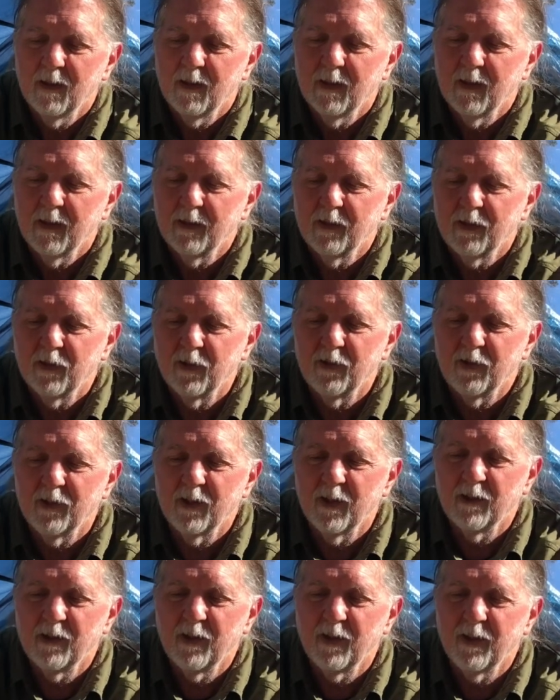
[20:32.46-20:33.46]
and turns
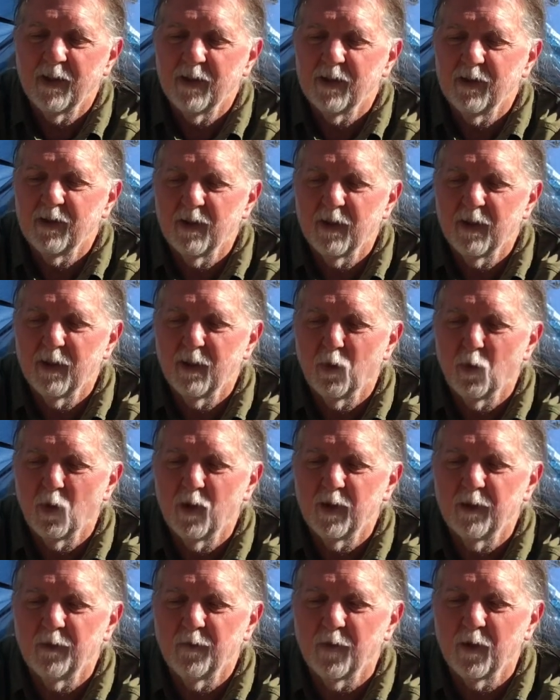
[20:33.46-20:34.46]
into this
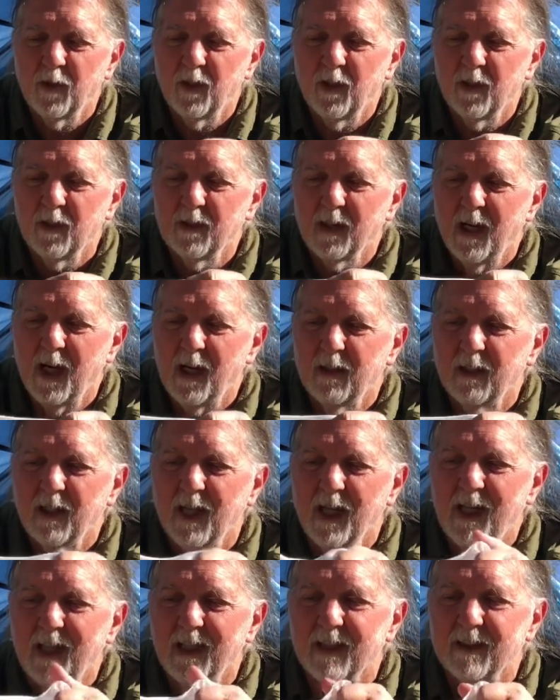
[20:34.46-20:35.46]
wonderful little
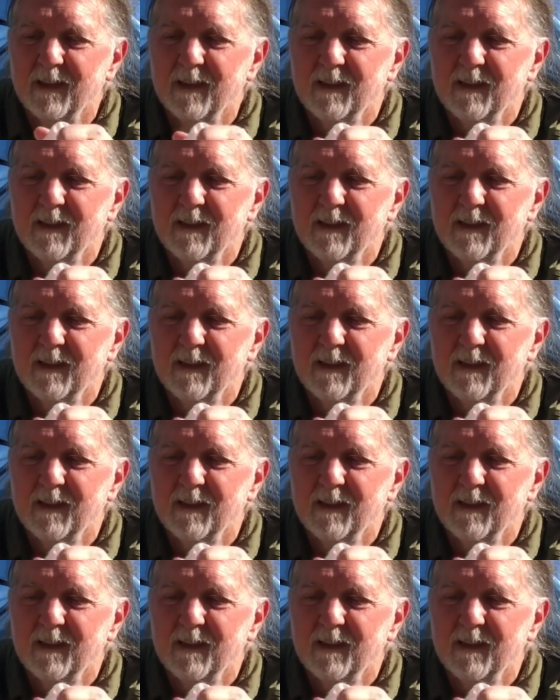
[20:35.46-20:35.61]
towelette.